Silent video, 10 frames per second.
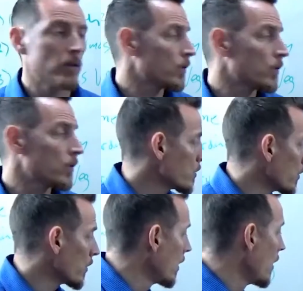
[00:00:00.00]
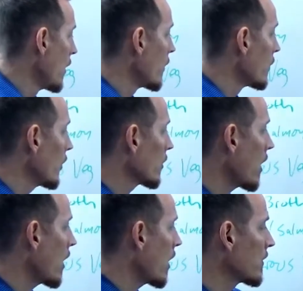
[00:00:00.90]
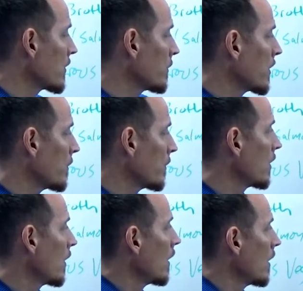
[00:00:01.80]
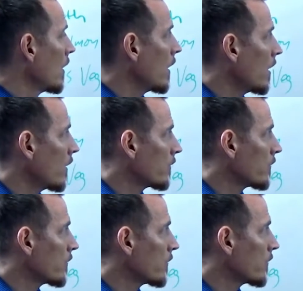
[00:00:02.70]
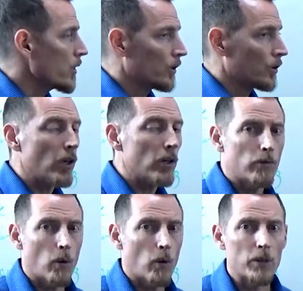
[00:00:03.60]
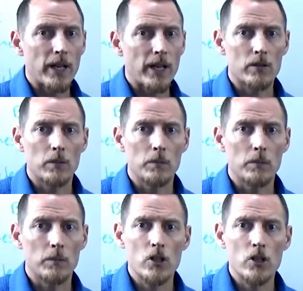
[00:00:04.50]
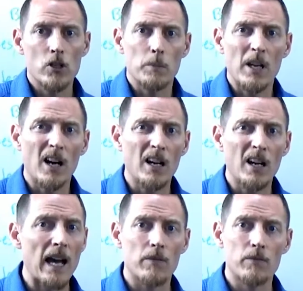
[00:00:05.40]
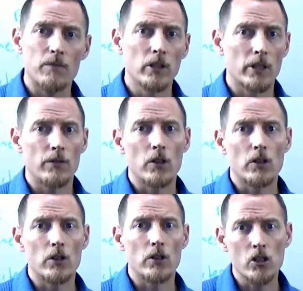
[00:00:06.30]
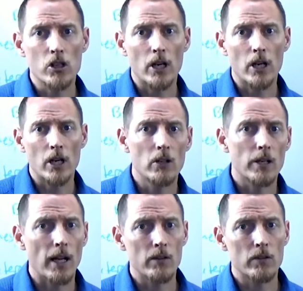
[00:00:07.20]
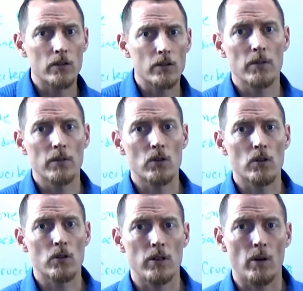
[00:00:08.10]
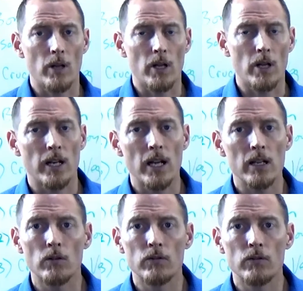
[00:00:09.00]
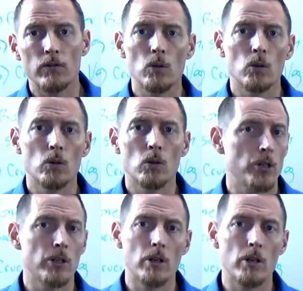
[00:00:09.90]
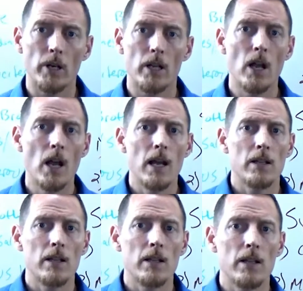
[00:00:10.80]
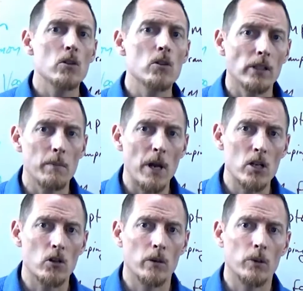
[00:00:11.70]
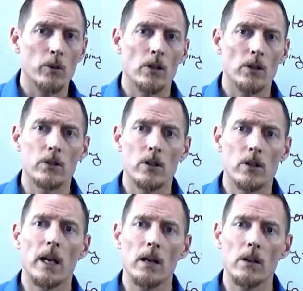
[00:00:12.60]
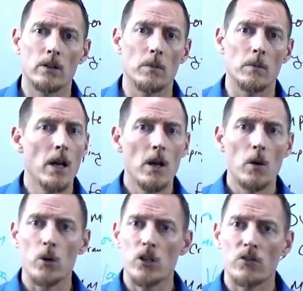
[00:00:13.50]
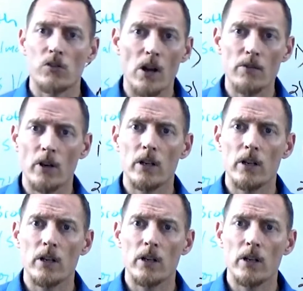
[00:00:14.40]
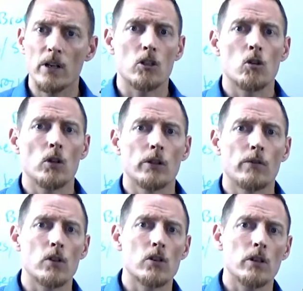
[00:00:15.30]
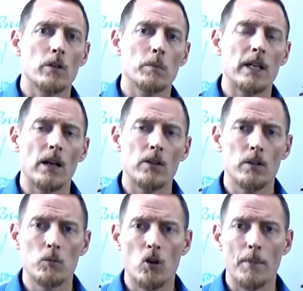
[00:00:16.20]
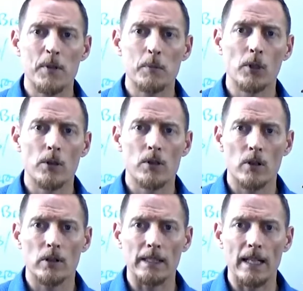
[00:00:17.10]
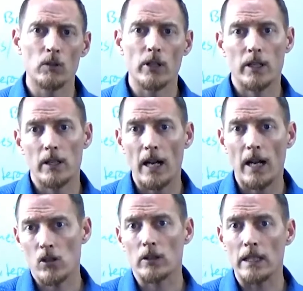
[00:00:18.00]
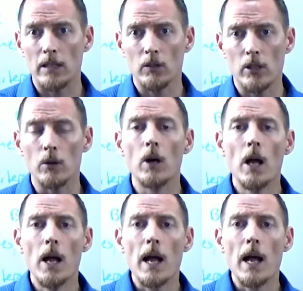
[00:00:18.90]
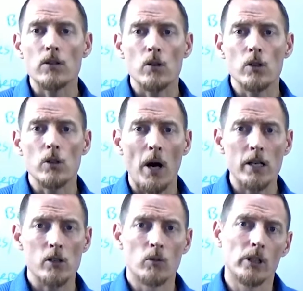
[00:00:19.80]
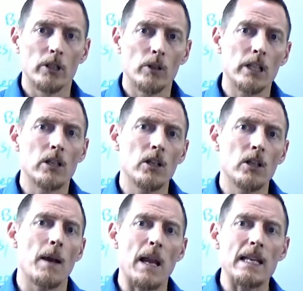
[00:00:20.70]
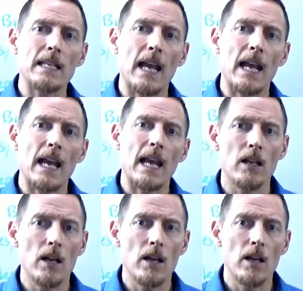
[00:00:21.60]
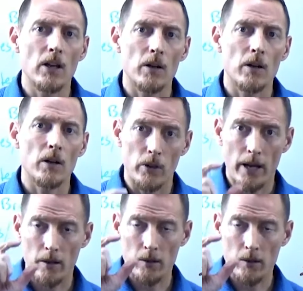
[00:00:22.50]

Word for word: So those are real common symptoms. Uh, for you to look for with calcium deficiency. Beyond that, if you look, if your doctor's checking your calcium levels on, you know, like on an annual physical or when you go in, they're usually measuring what's called serum calcium, which is very, very tightly controlled. If your serum calcium drops below a certain level, it can actually kill you. And so your body's really, really good at maintaining the that.